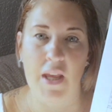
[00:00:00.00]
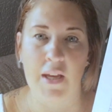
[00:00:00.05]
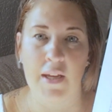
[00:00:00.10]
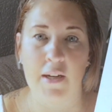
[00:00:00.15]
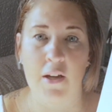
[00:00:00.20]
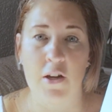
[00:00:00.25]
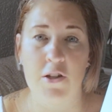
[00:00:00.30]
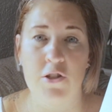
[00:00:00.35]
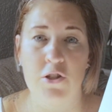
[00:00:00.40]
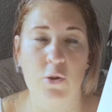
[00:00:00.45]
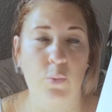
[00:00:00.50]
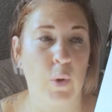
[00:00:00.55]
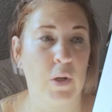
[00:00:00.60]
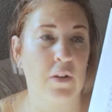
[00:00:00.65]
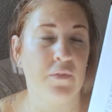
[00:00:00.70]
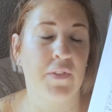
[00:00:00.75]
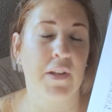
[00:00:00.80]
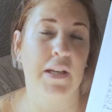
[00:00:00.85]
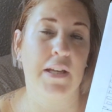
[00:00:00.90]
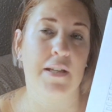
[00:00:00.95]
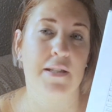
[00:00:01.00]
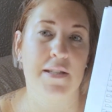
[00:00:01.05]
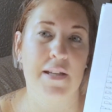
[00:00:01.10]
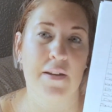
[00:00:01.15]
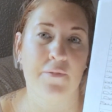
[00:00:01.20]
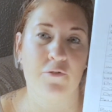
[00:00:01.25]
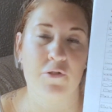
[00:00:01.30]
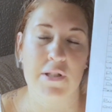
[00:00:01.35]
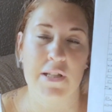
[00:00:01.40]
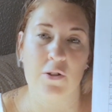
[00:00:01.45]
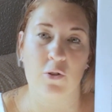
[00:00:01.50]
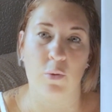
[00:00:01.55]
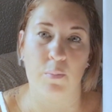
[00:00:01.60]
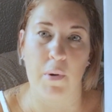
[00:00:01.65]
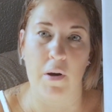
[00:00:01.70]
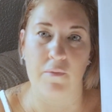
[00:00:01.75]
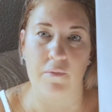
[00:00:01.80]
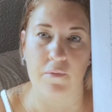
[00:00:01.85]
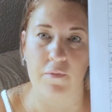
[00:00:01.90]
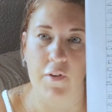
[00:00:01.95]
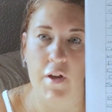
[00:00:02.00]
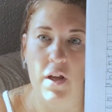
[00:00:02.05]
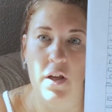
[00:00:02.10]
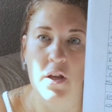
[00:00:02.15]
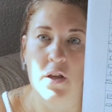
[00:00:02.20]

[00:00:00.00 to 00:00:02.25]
and I do one of these every single month.